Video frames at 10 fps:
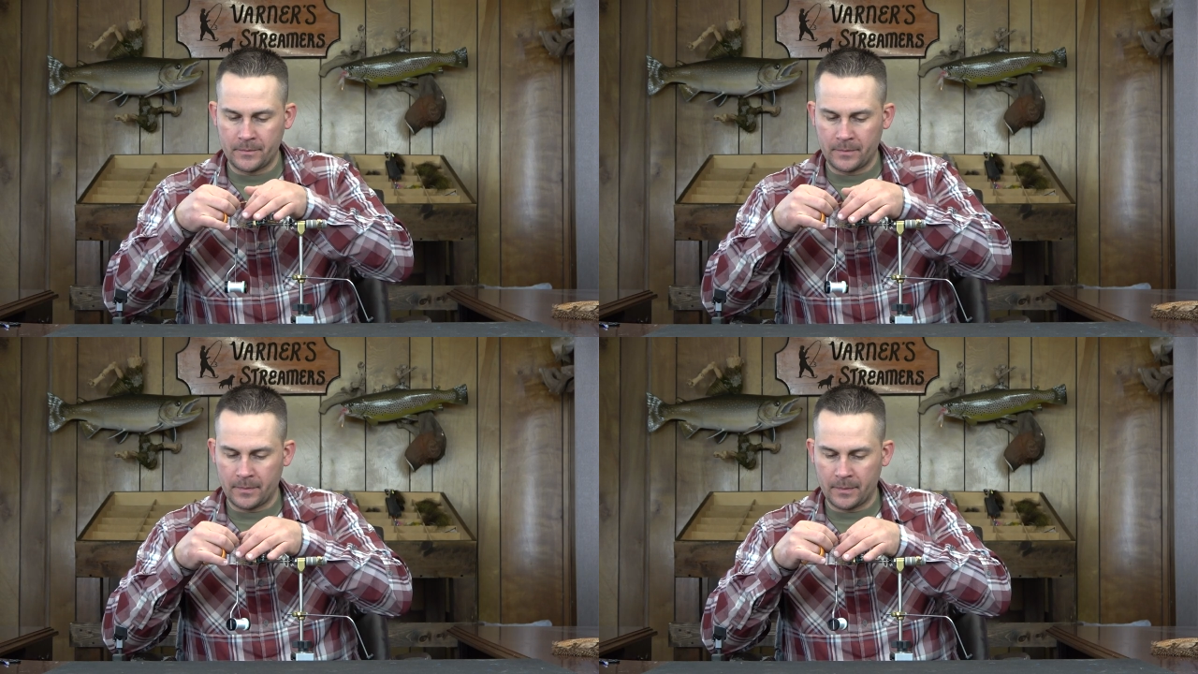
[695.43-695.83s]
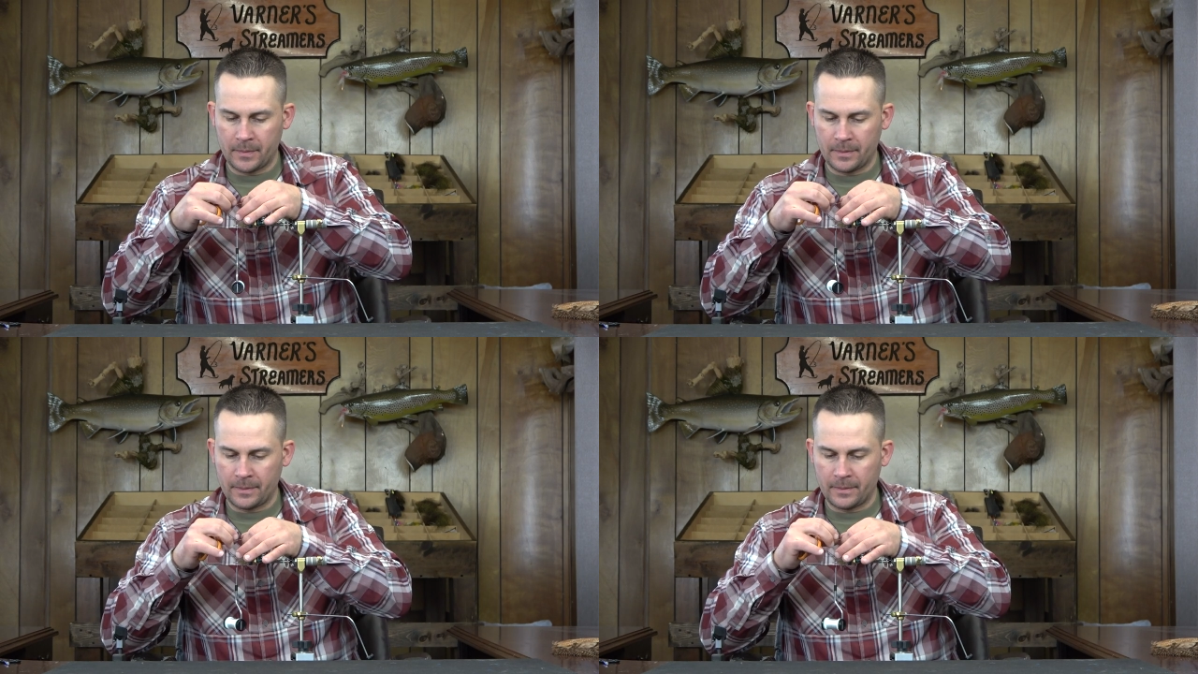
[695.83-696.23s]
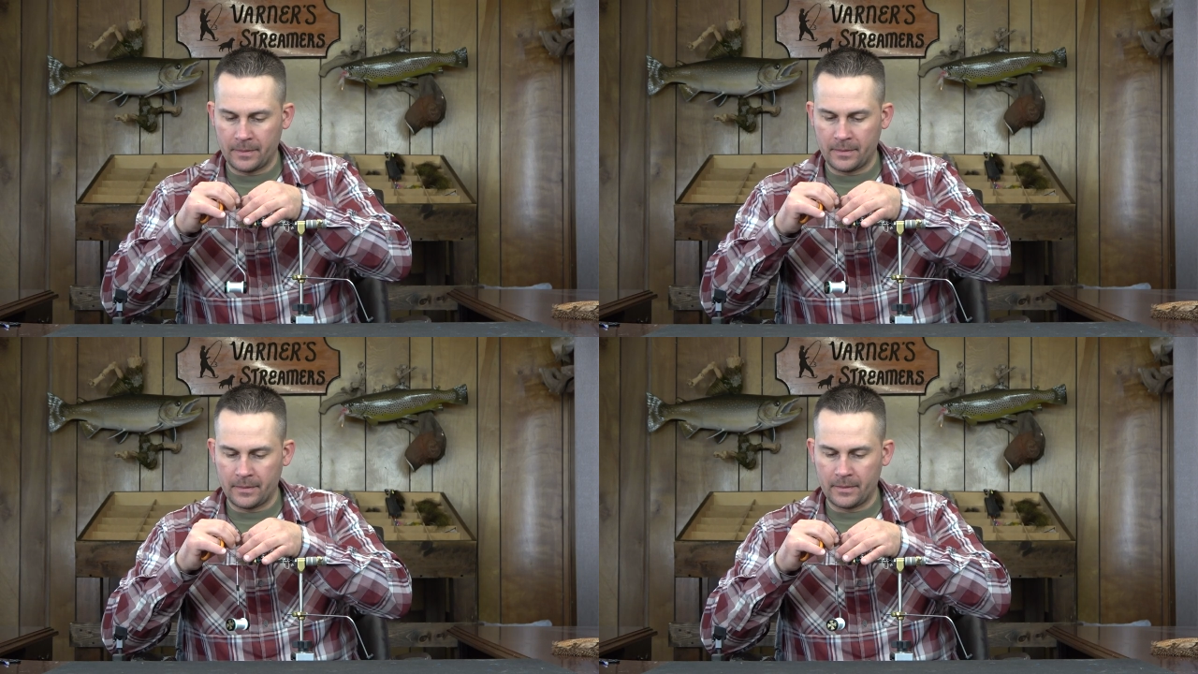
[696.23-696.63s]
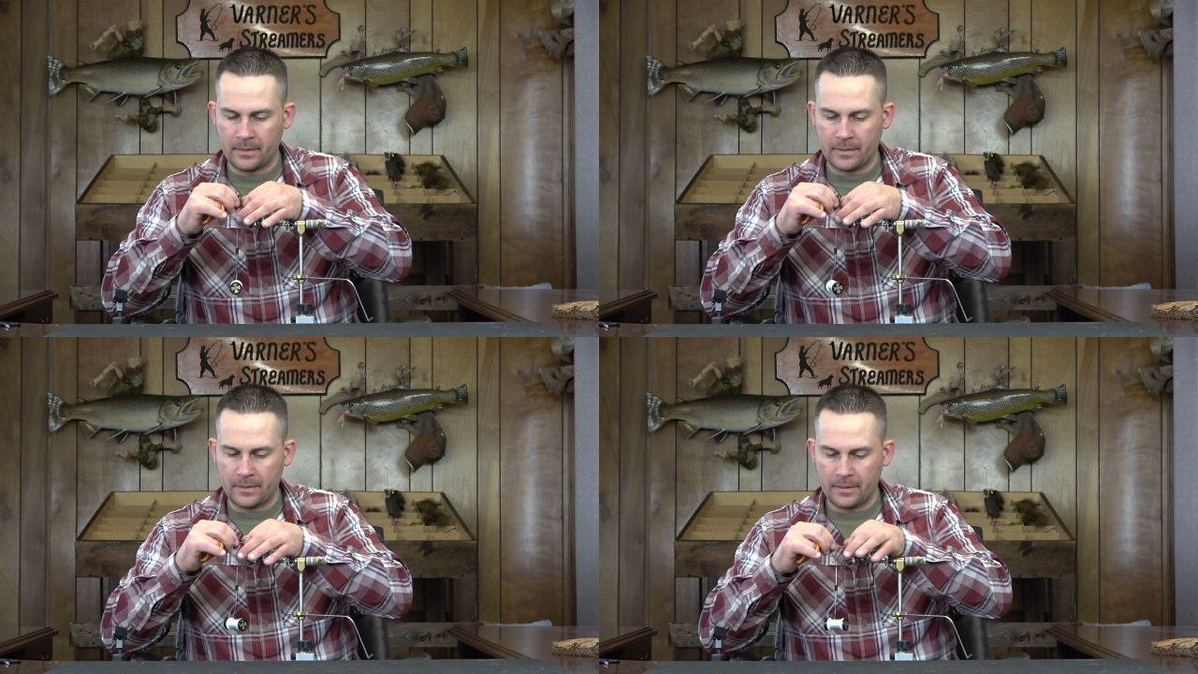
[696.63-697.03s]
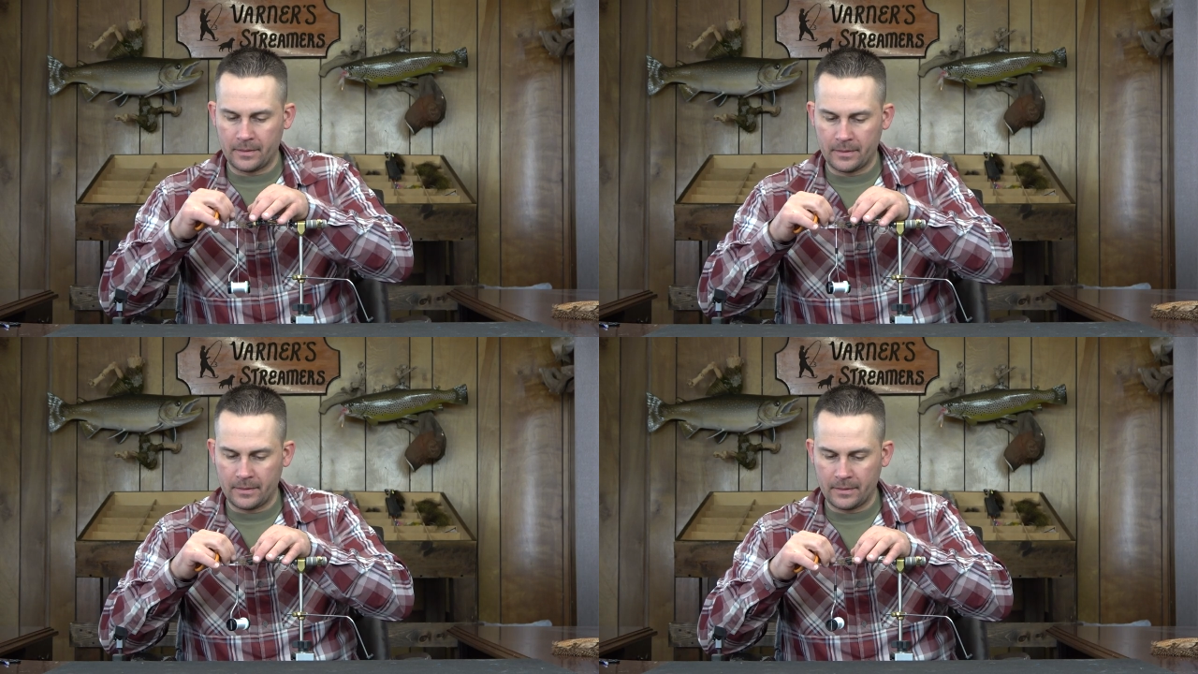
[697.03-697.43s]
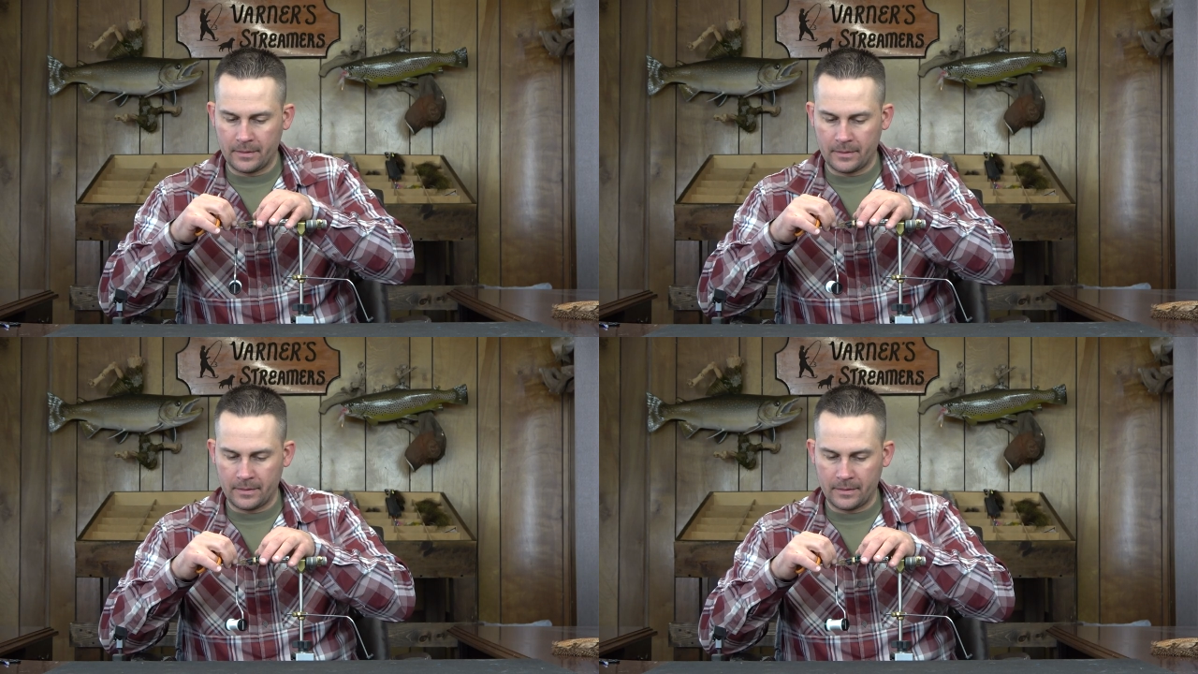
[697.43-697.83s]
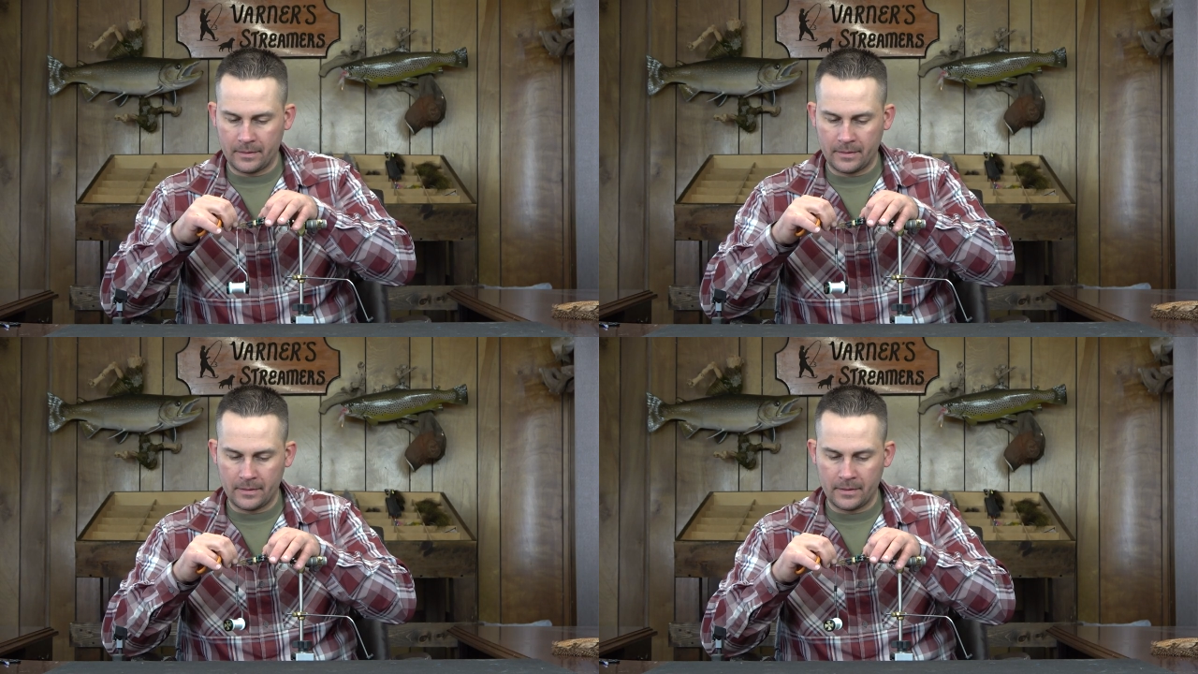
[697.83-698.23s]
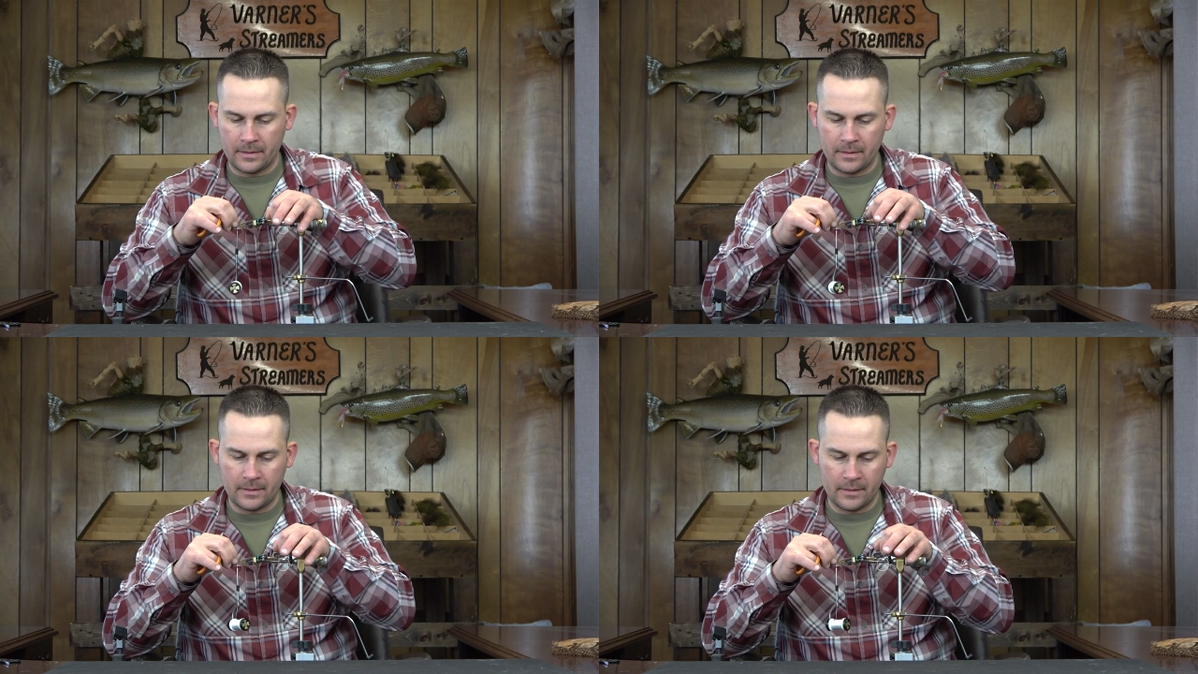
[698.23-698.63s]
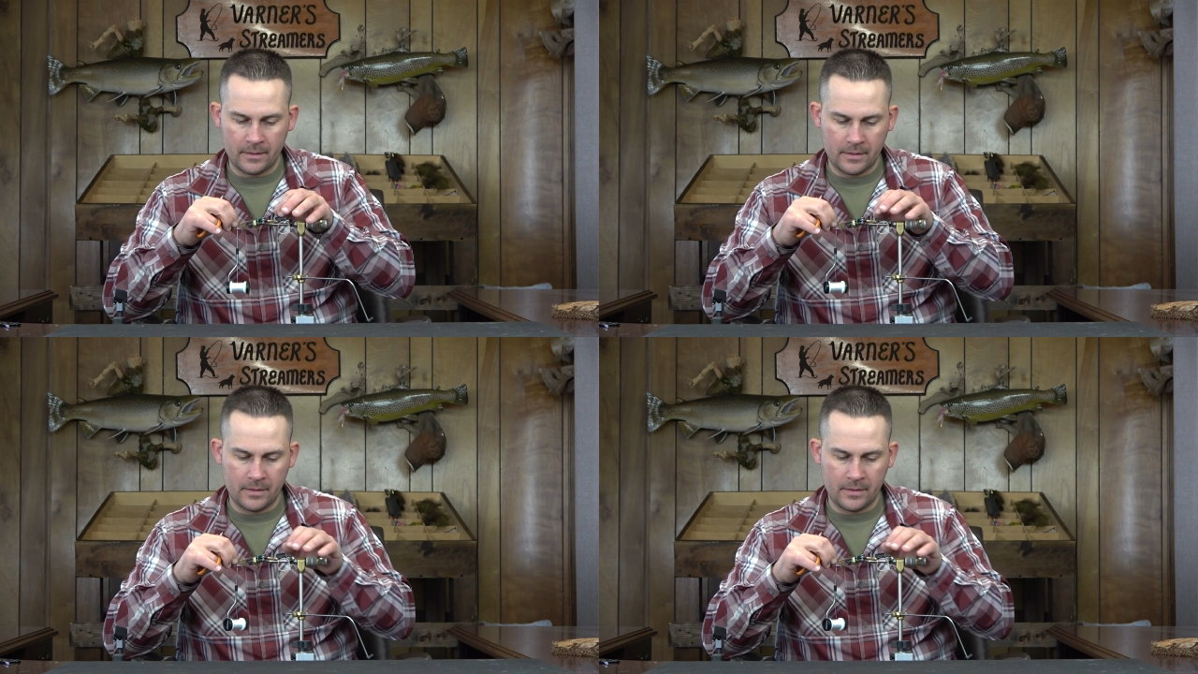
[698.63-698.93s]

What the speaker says: Nothing is said.